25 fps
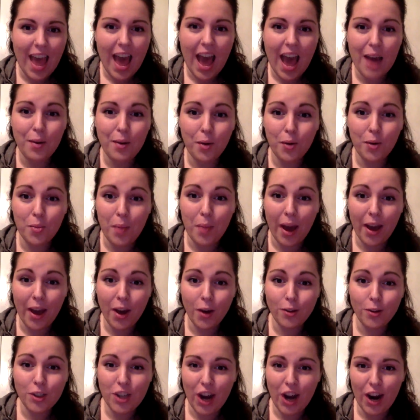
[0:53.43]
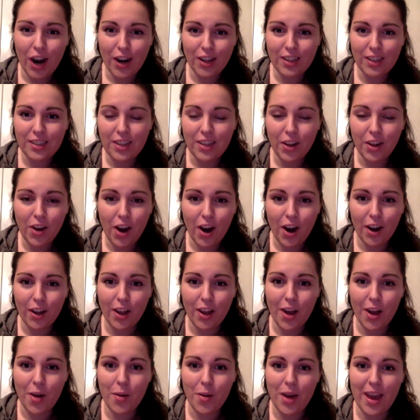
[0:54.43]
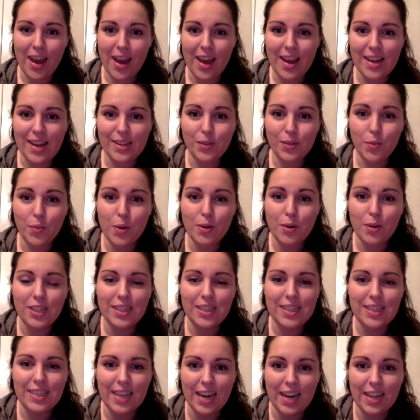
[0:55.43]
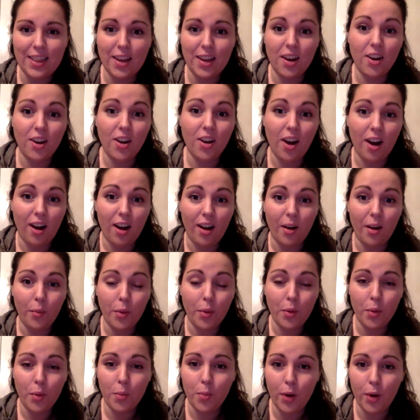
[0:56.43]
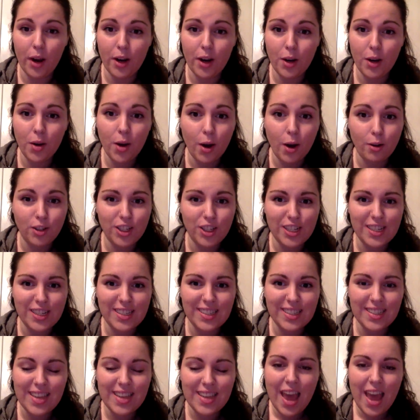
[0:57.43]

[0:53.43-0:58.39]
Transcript: I went with my coach, Carly Del Carlo, and we were just sitting there in awe. We were brand new coaches.